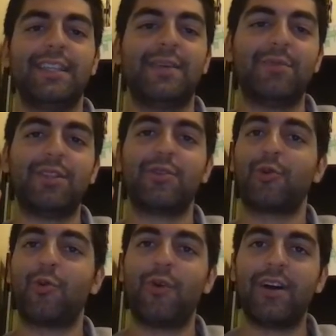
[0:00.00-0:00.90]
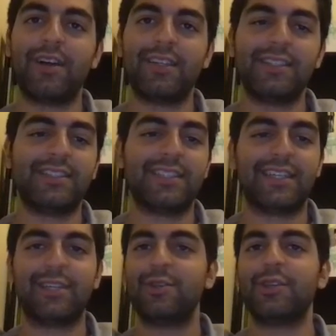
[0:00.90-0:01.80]
Namely, their quines.
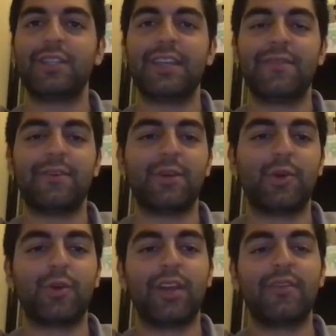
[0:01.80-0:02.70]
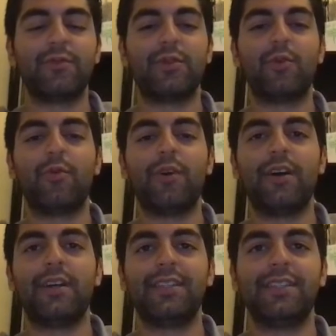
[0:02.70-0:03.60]
Like, you can get very creative with the
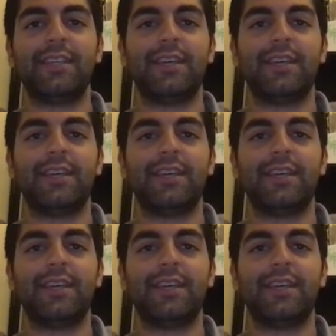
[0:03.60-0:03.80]
quines.